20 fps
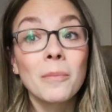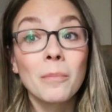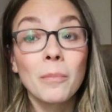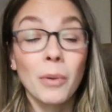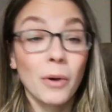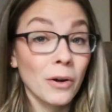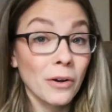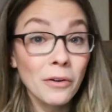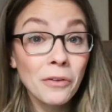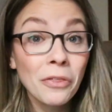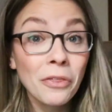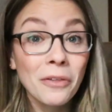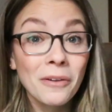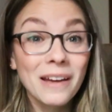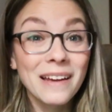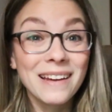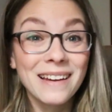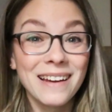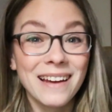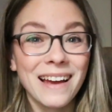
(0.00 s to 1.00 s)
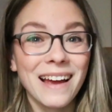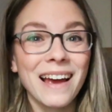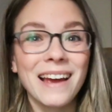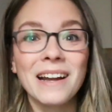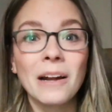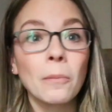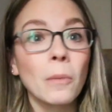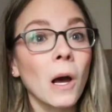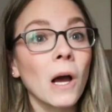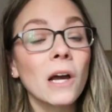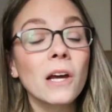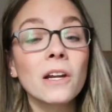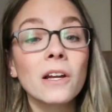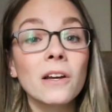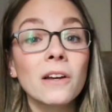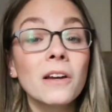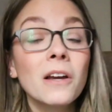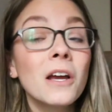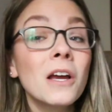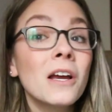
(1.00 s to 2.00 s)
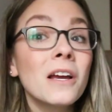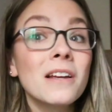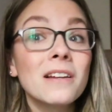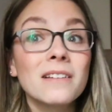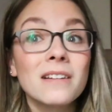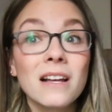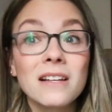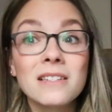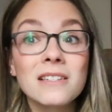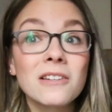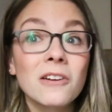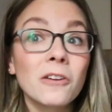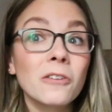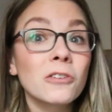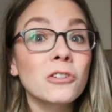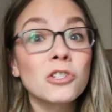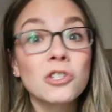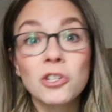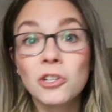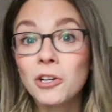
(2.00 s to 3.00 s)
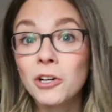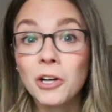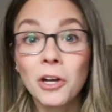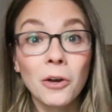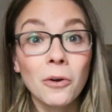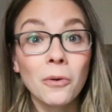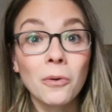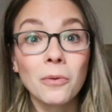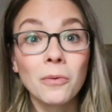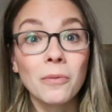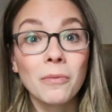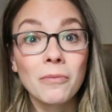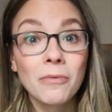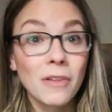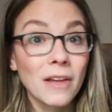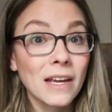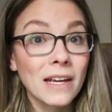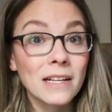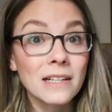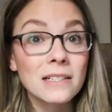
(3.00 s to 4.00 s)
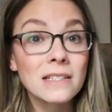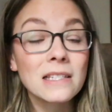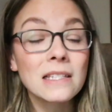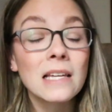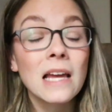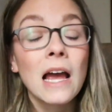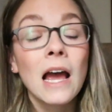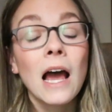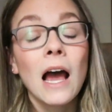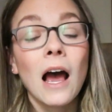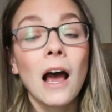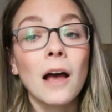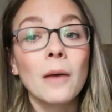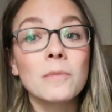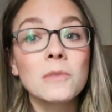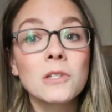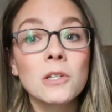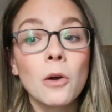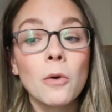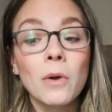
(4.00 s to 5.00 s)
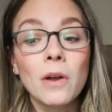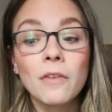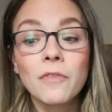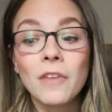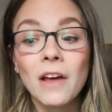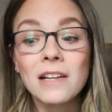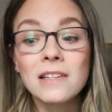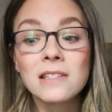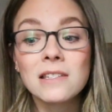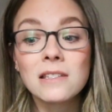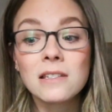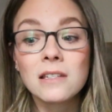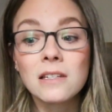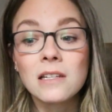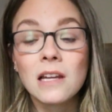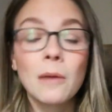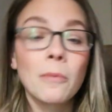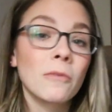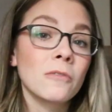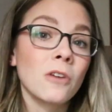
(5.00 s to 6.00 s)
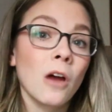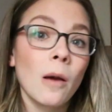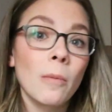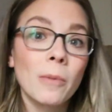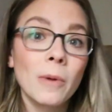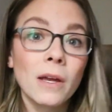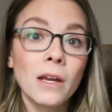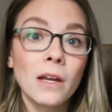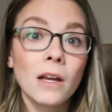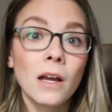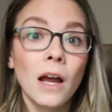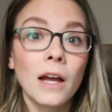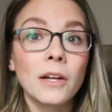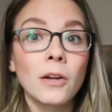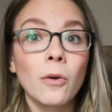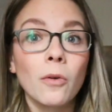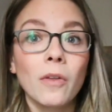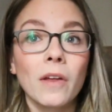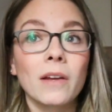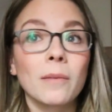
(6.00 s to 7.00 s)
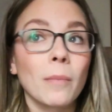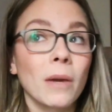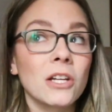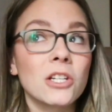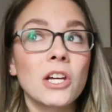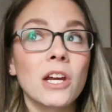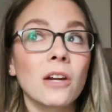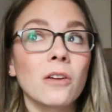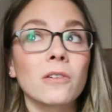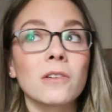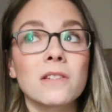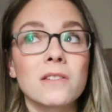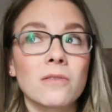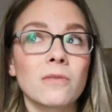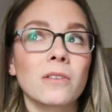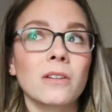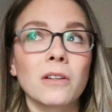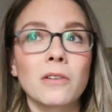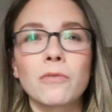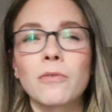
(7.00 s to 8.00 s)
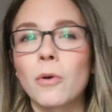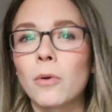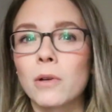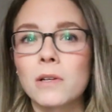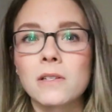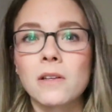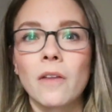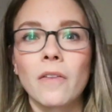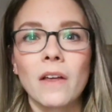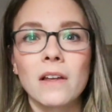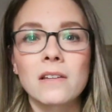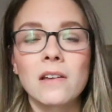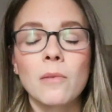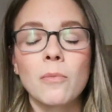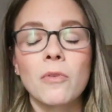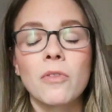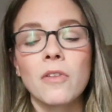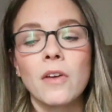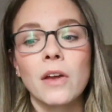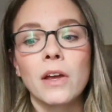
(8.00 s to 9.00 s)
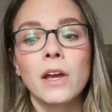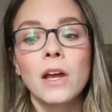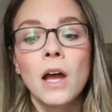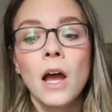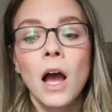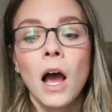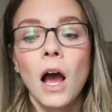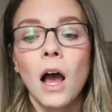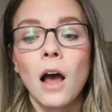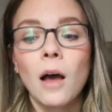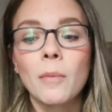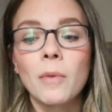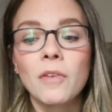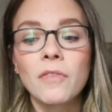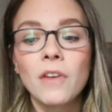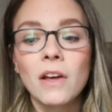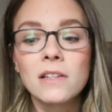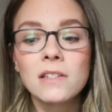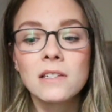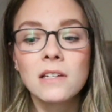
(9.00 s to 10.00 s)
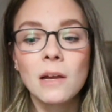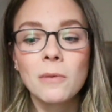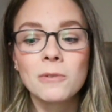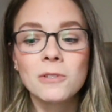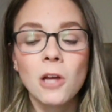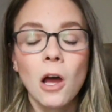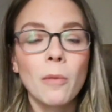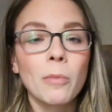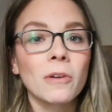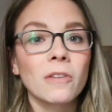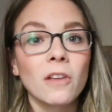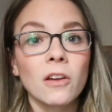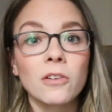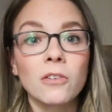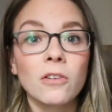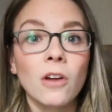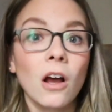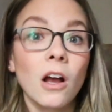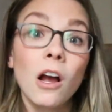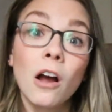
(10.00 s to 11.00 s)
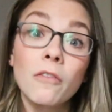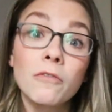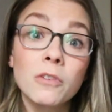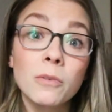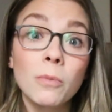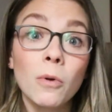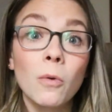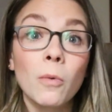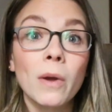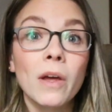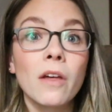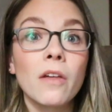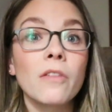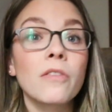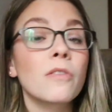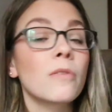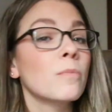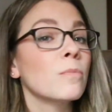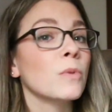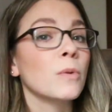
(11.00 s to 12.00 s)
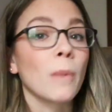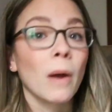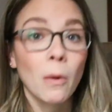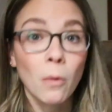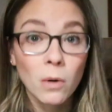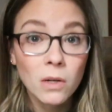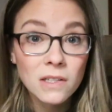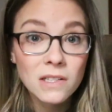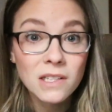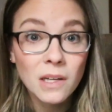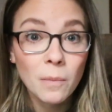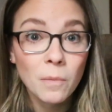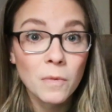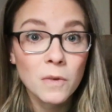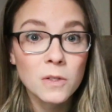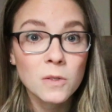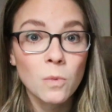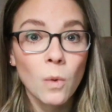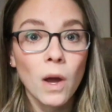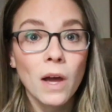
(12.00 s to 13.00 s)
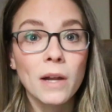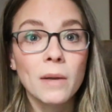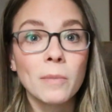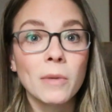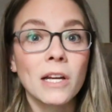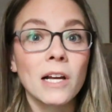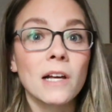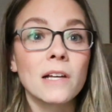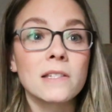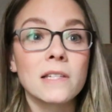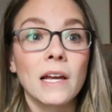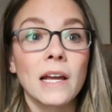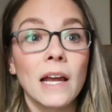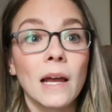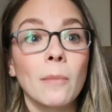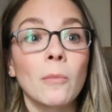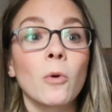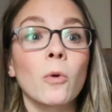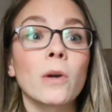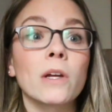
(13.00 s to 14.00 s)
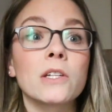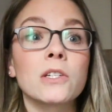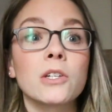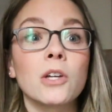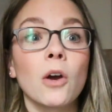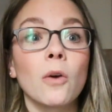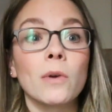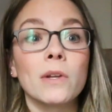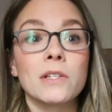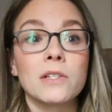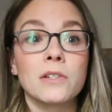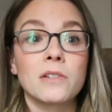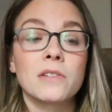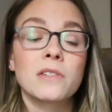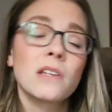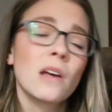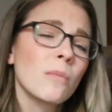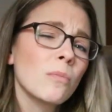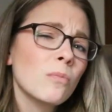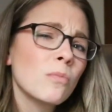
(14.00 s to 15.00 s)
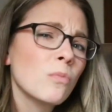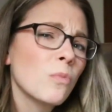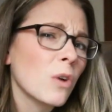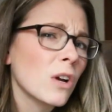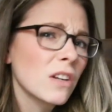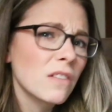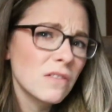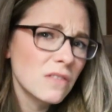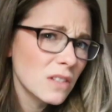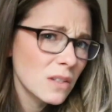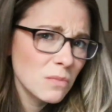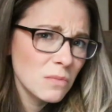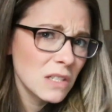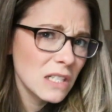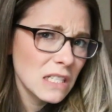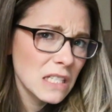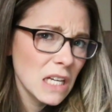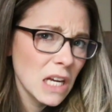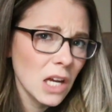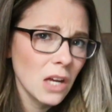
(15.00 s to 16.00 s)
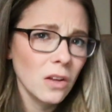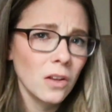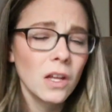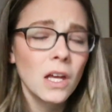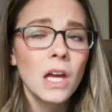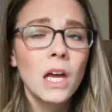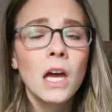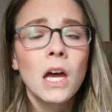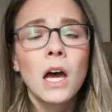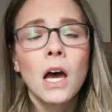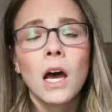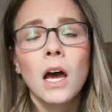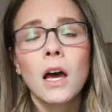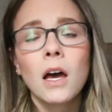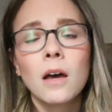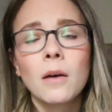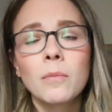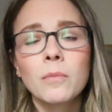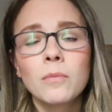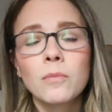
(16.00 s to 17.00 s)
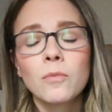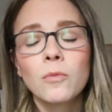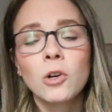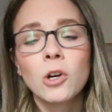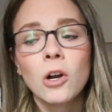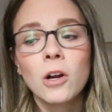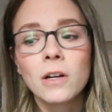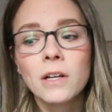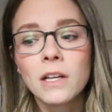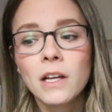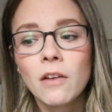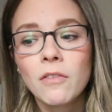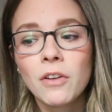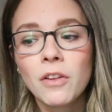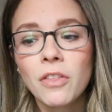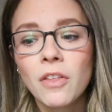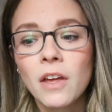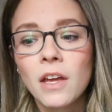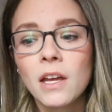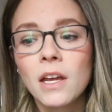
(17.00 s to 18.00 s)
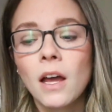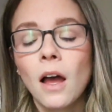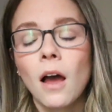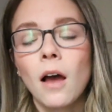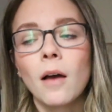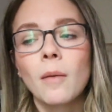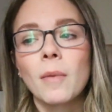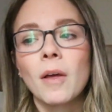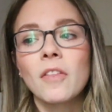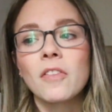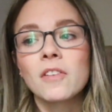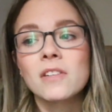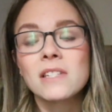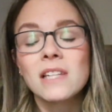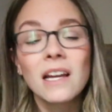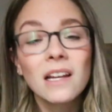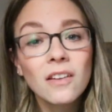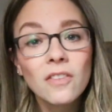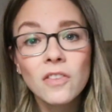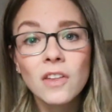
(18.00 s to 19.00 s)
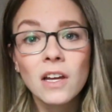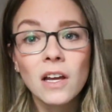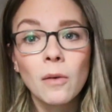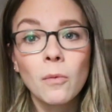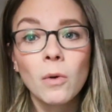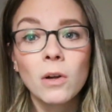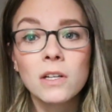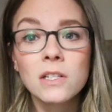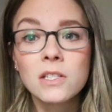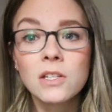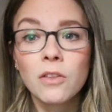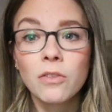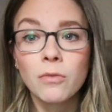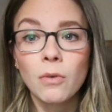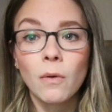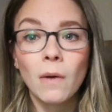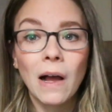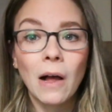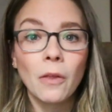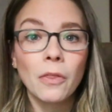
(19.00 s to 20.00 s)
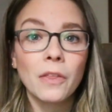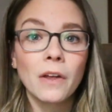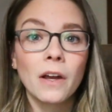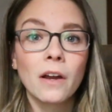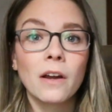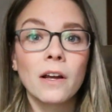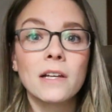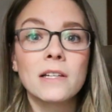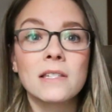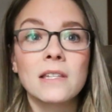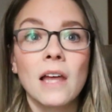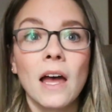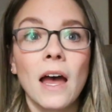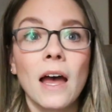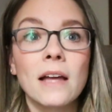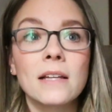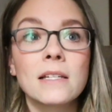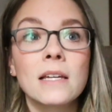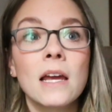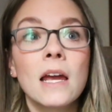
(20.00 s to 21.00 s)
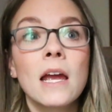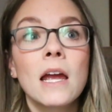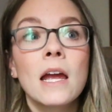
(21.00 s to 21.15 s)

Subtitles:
birth, and I'm not gonna necessarily sugarcoat things. So if that's the type of topic, I know like my channel doesn't really focus on that type of thing. If that's the type of topic that you're not comfortable with, you might want to skip this one because I am going to go into somewhat of some detail regarding everything. And the second thing I wanted to throw out there is that